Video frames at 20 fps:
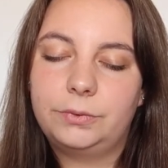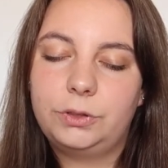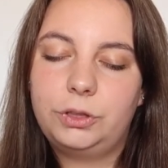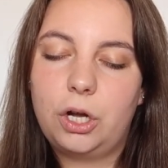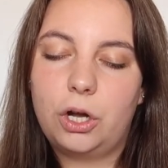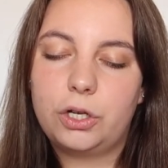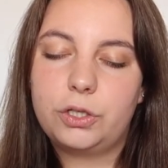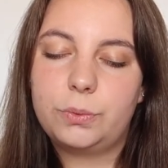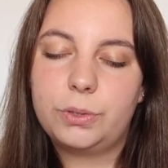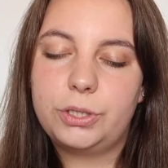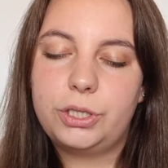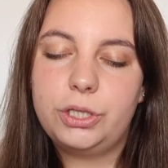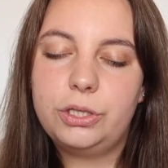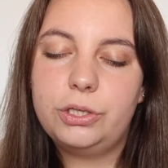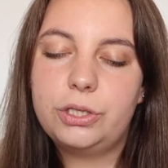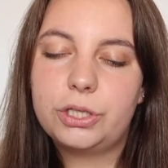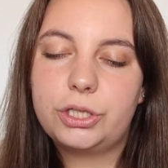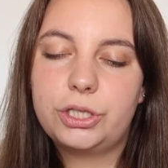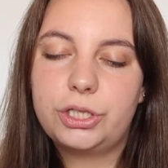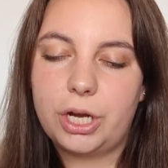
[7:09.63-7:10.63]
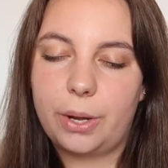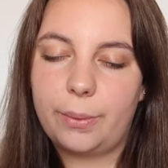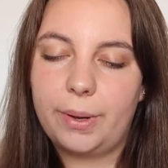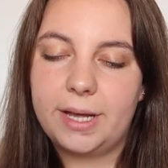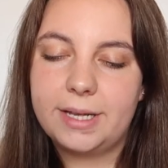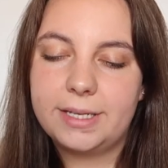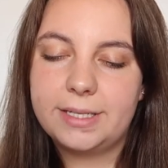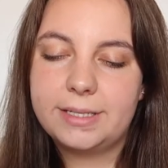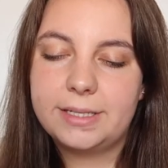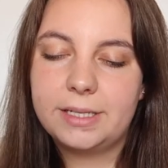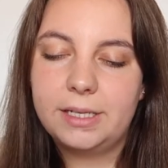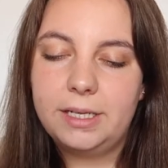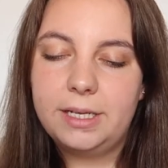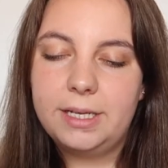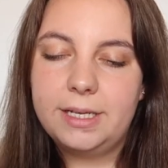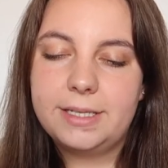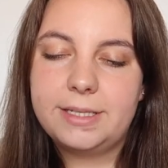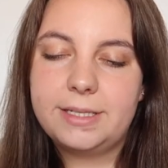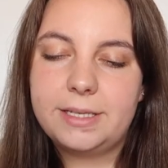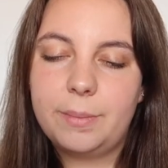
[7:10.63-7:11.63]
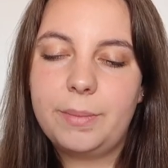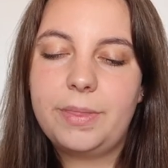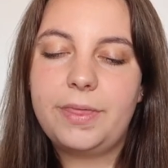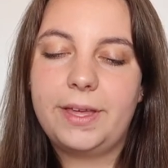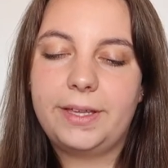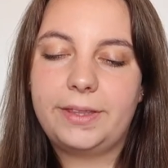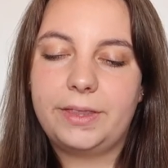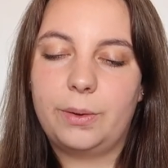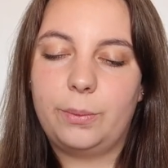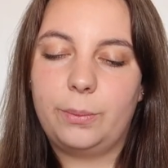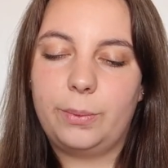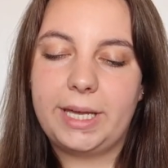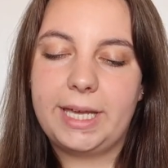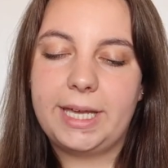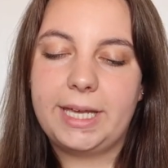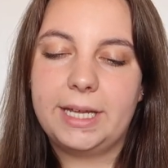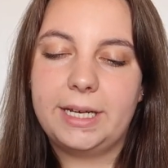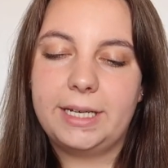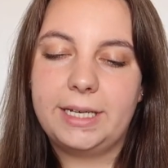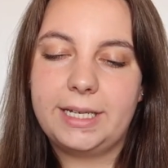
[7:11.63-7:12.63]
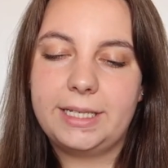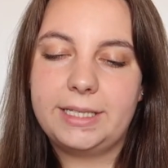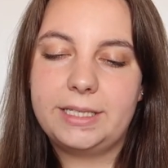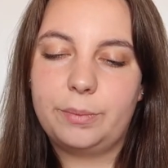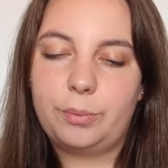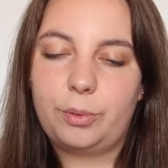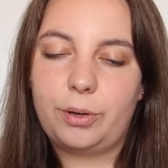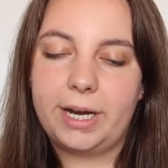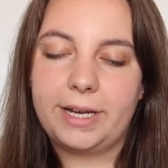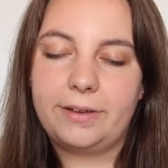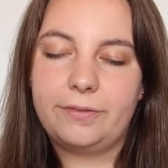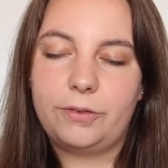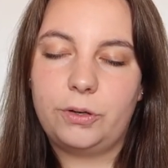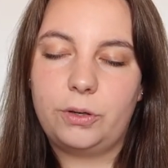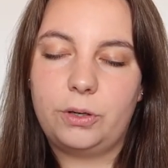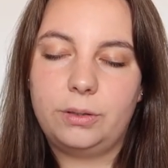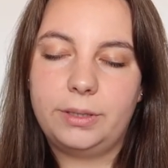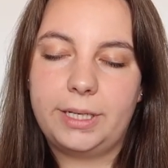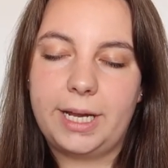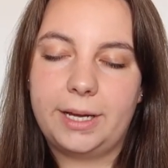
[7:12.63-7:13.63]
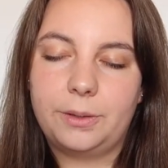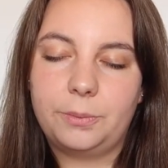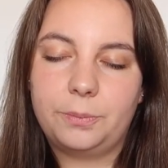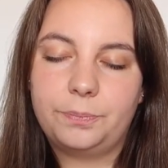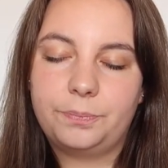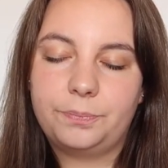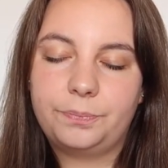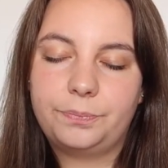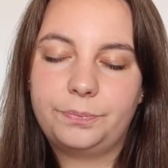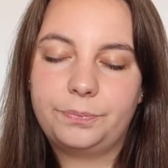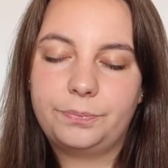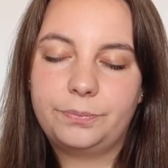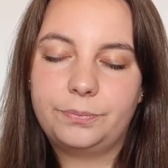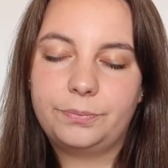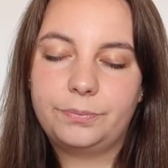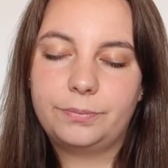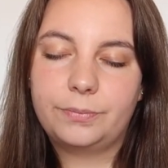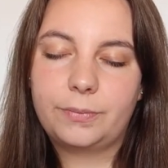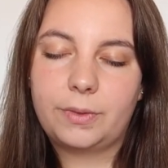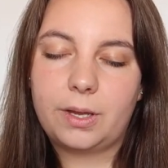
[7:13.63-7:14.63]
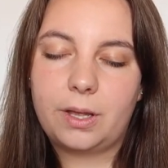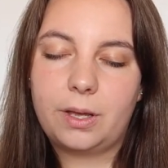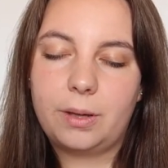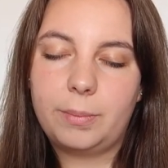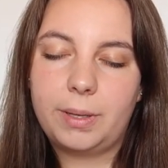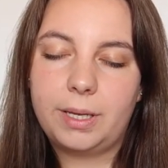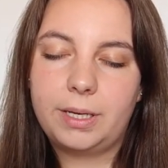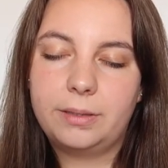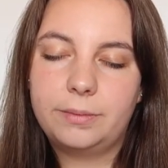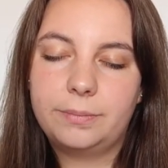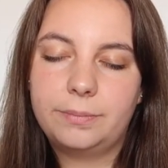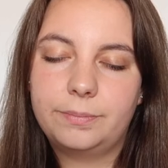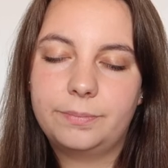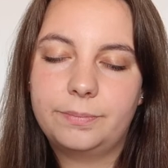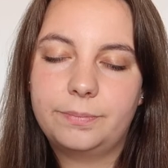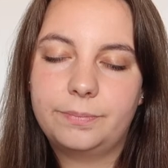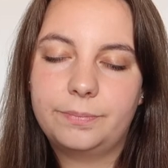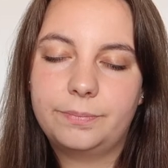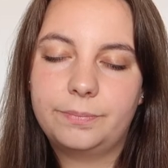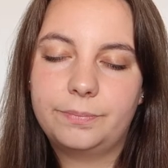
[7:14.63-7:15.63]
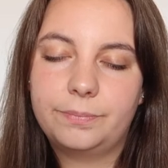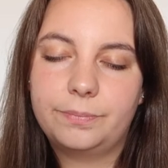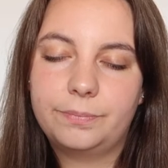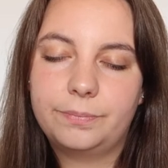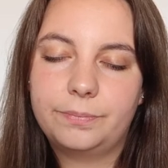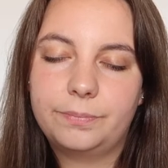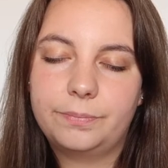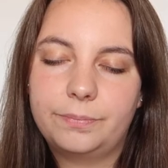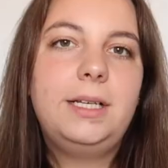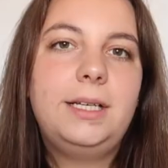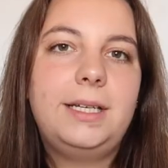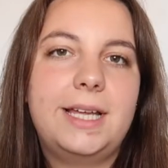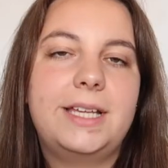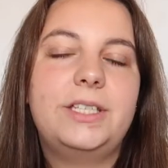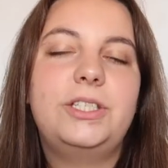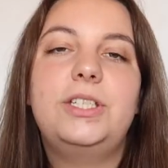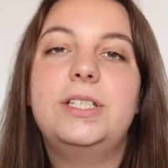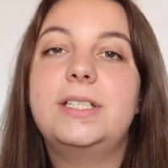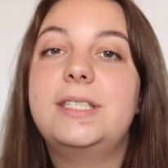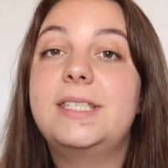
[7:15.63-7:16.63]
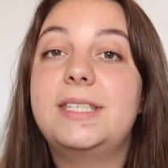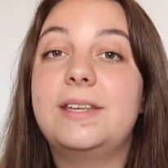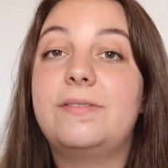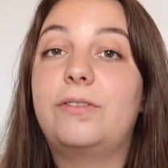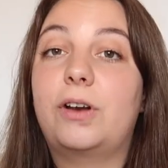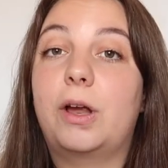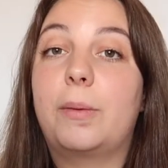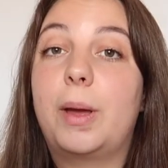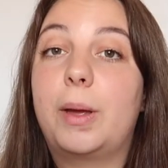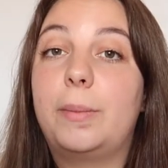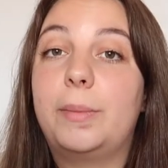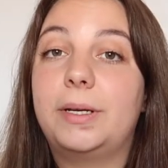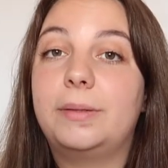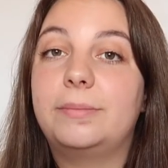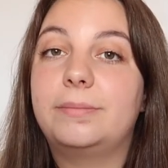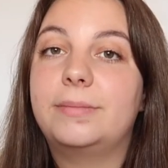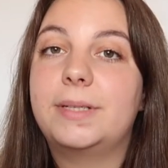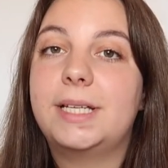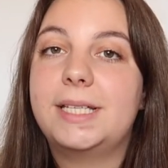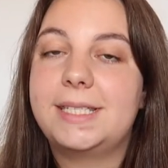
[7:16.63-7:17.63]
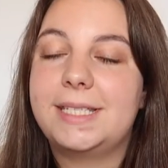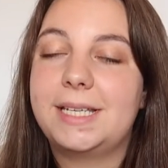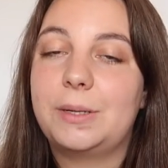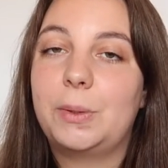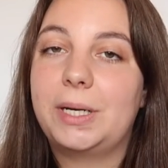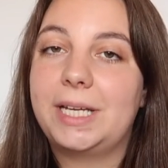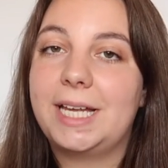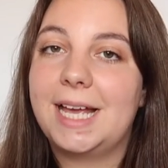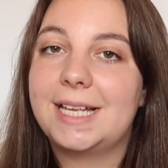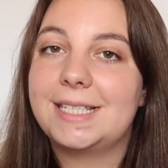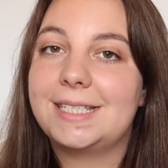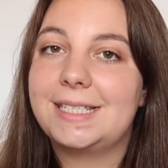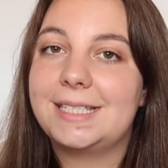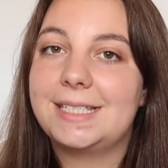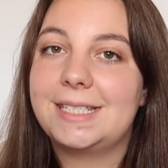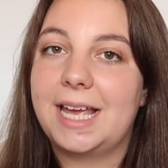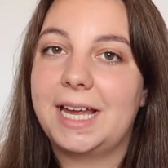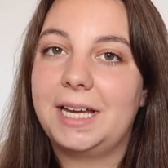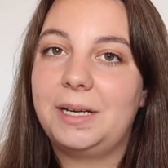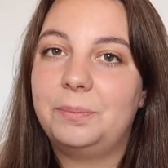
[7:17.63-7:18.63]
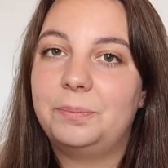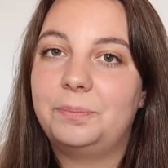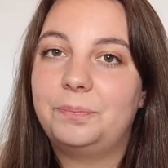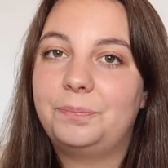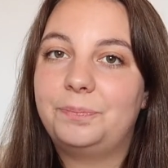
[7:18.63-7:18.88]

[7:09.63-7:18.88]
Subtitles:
God, would you just show us something that we need to pray for now? Amen. Let's just sit for a moment and see what he has to say.